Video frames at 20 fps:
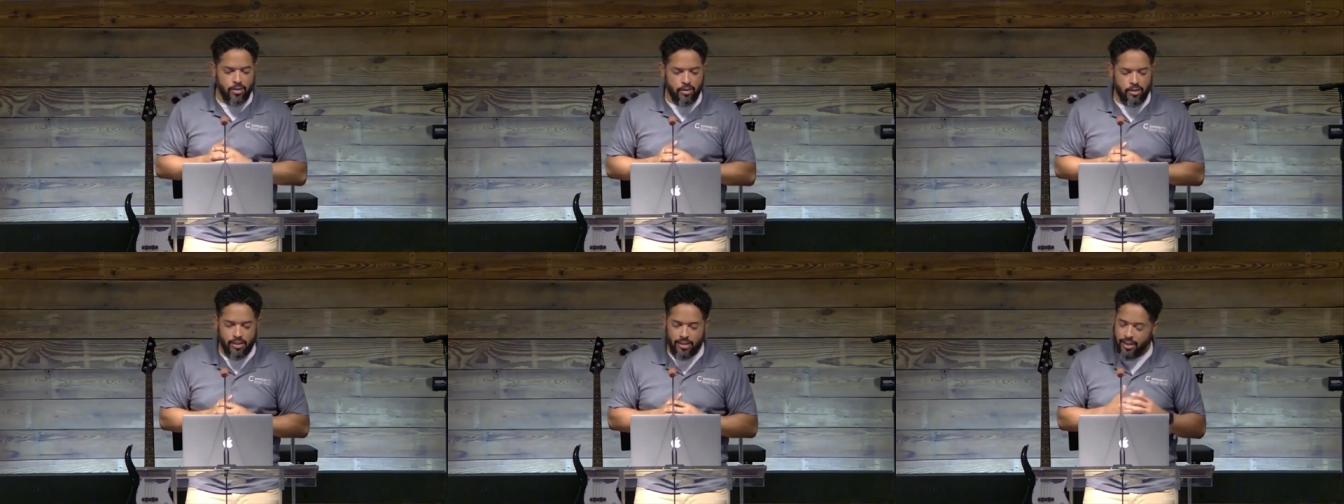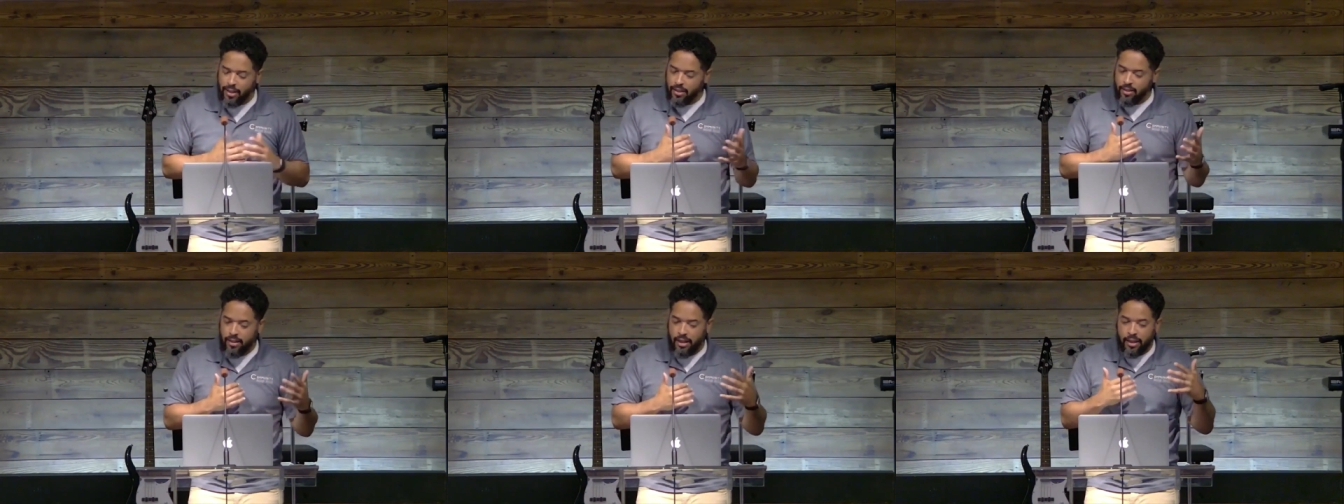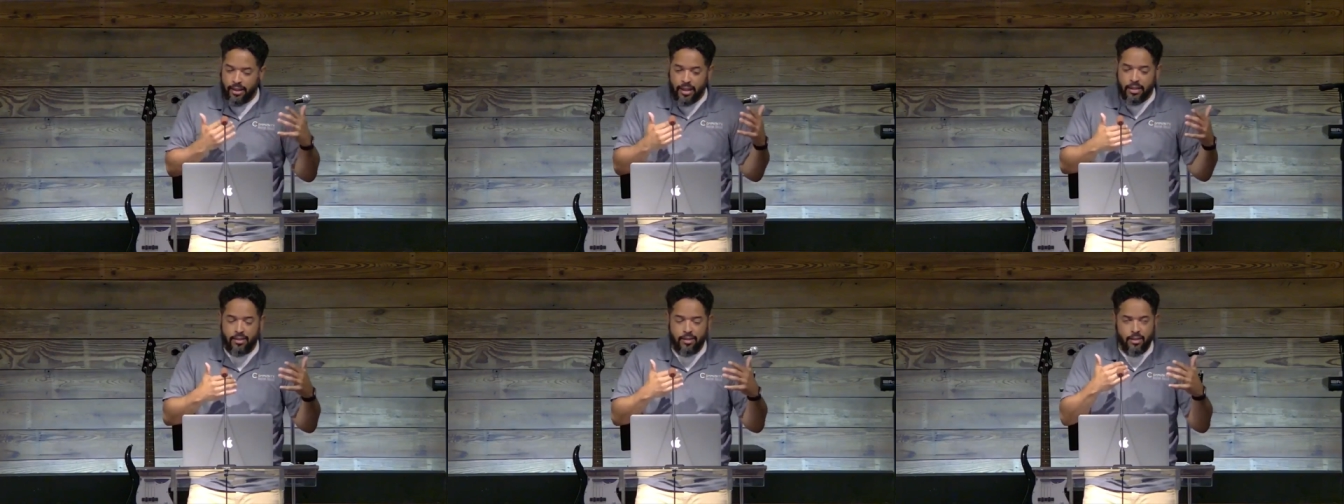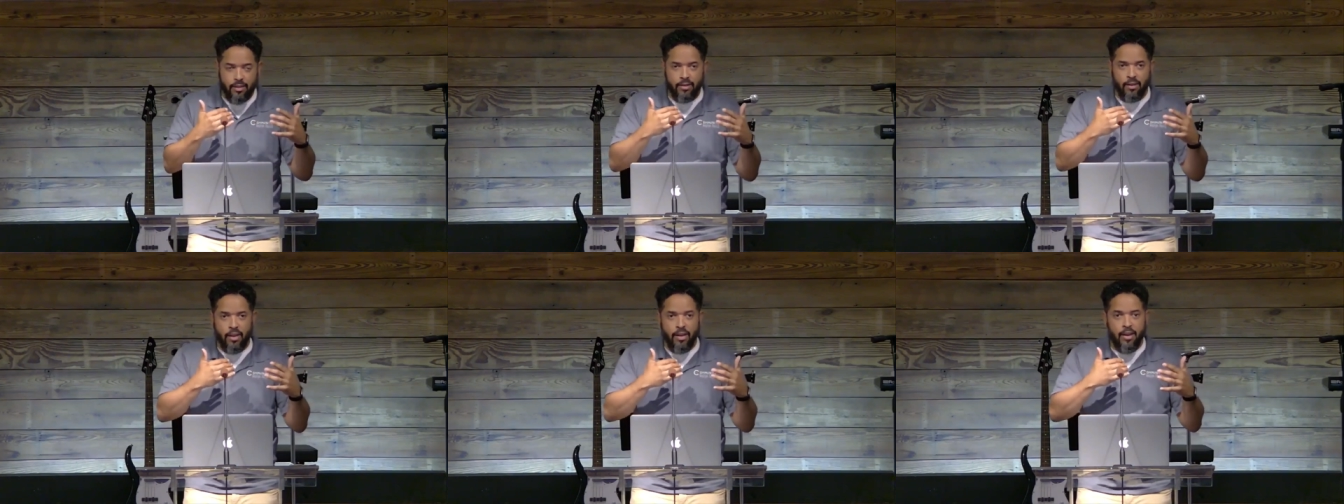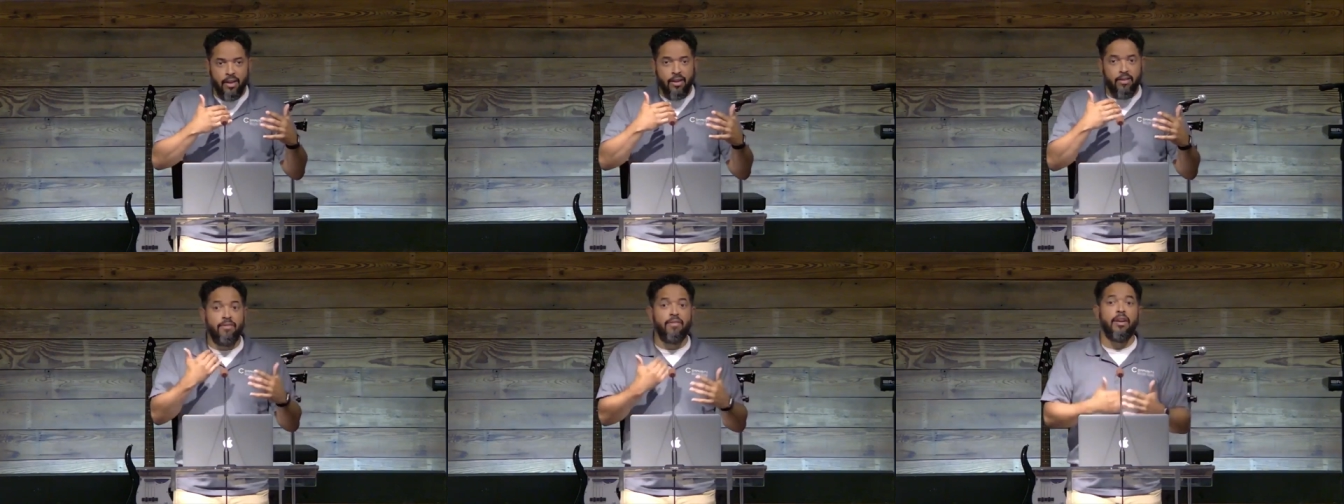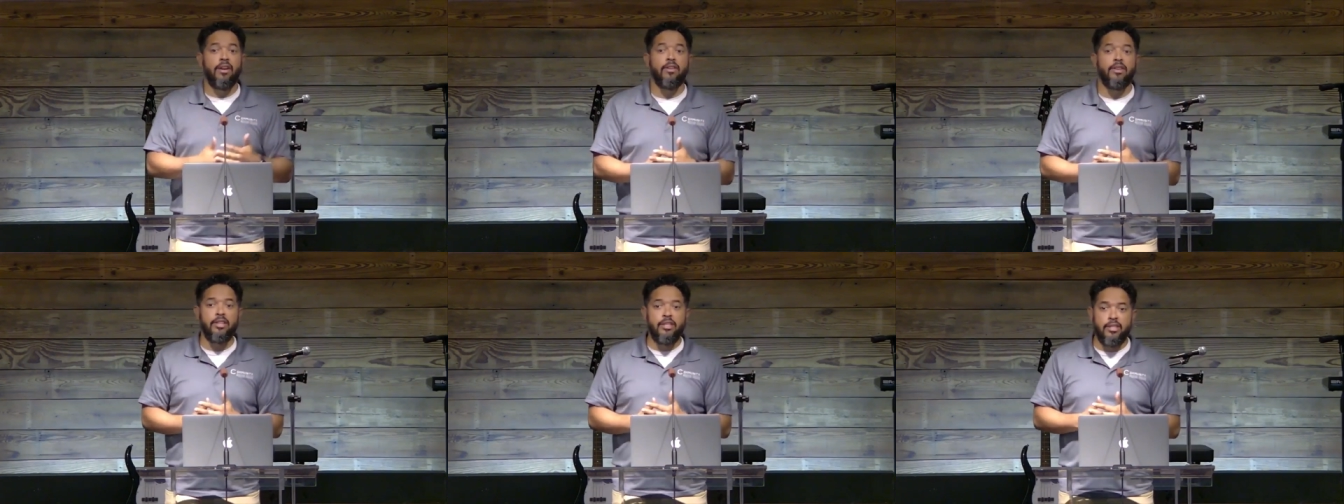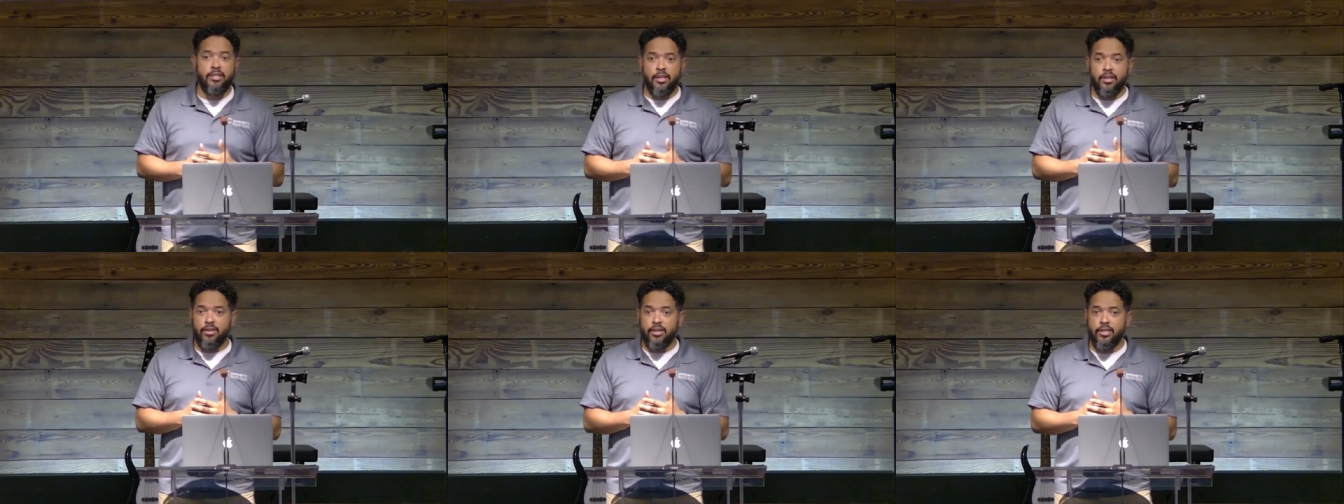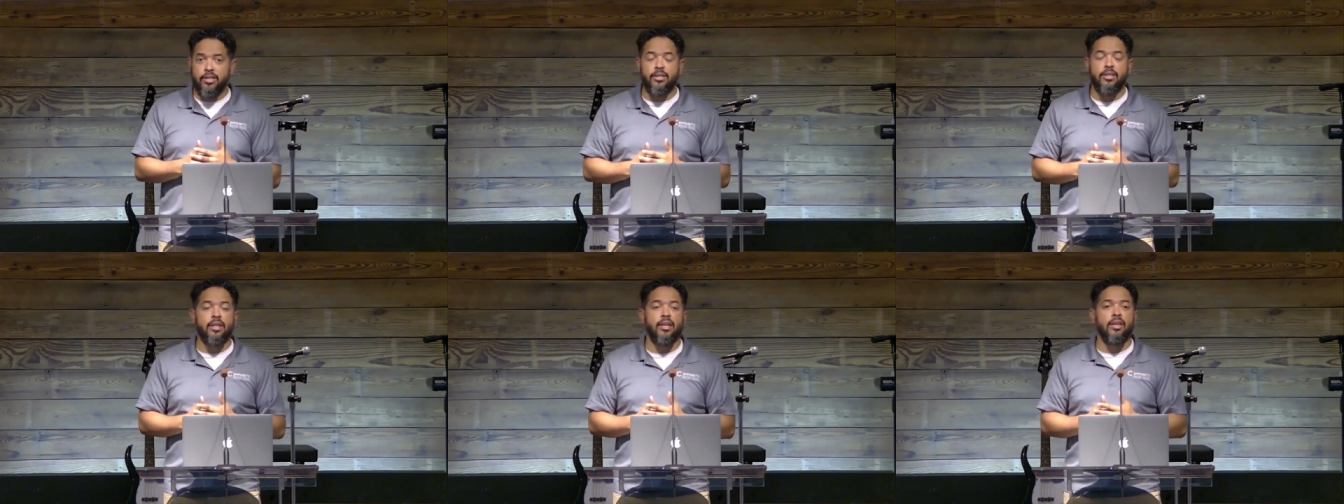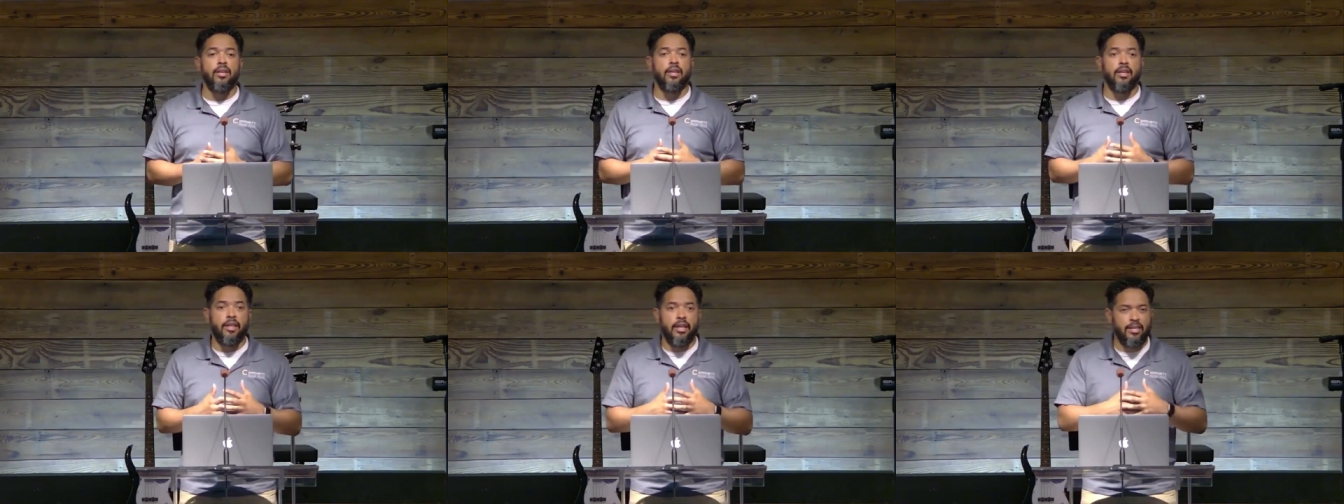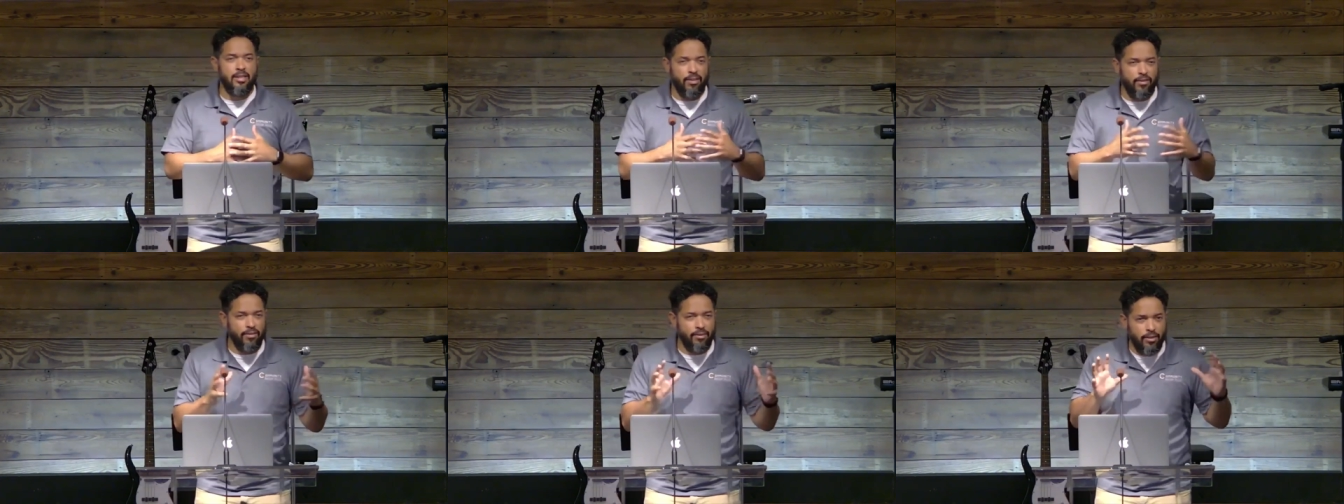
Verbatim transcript: It's like, yeah, that's a very serious thing, and that's a,